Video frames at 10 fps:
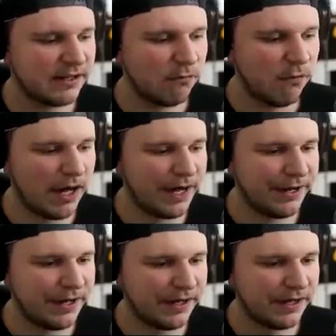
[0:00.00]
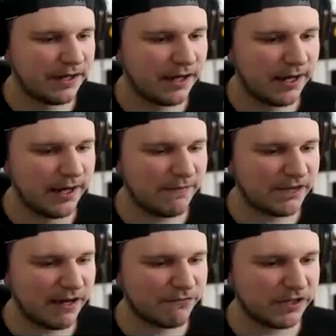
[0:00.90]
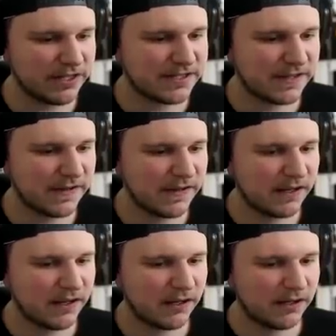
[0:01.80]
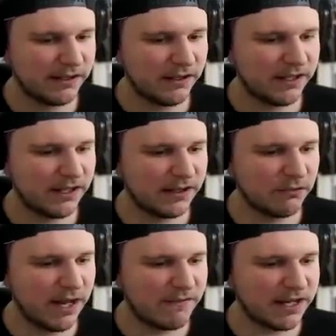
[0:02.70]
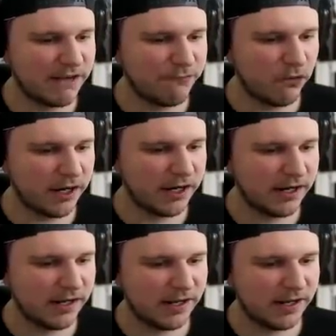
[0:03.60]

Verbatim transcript: One. I don't have time for this. The only thing I do have time for